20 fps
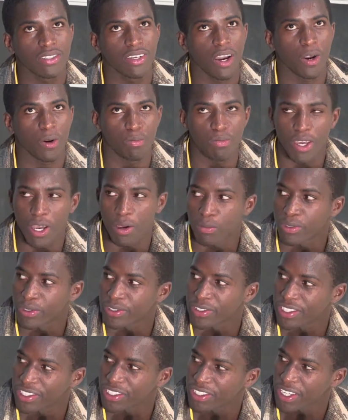I'll be a
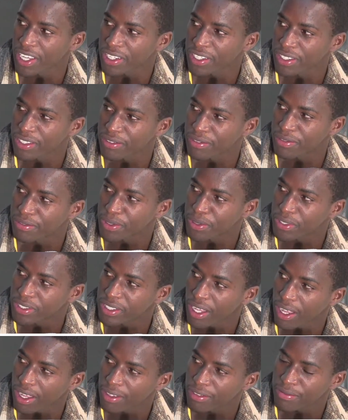musician in the future.
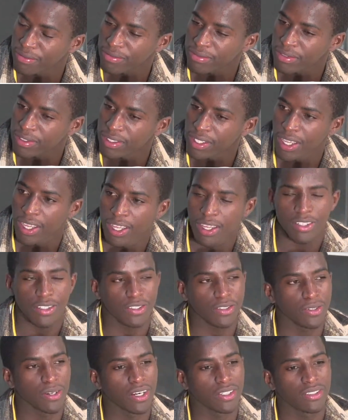
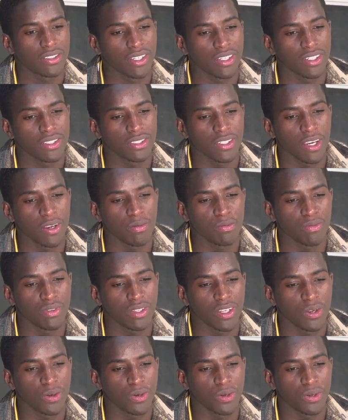So at any time,
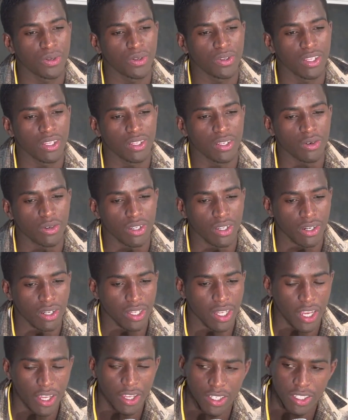they would,
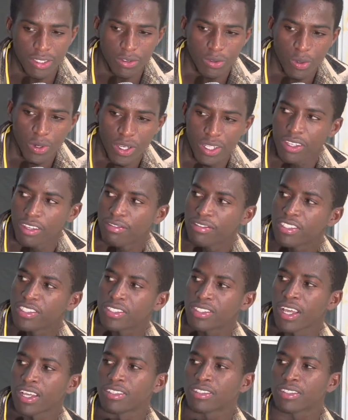like, when the
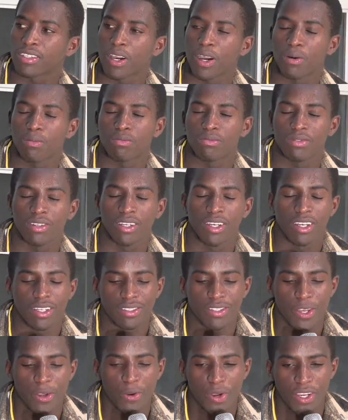visitors come,
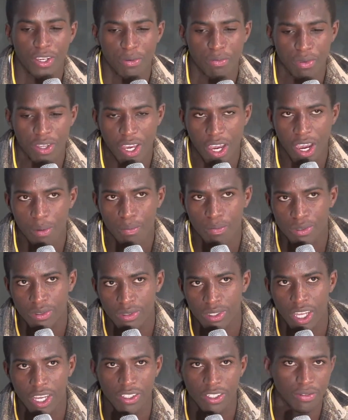they wake me up to
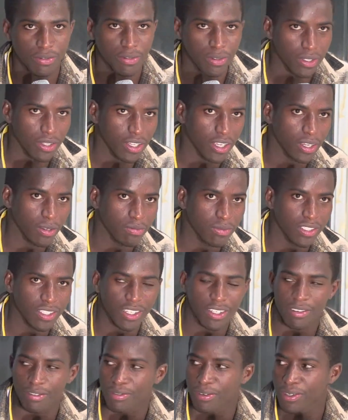dance for them,
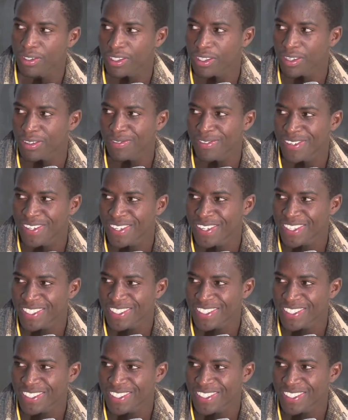sing for them.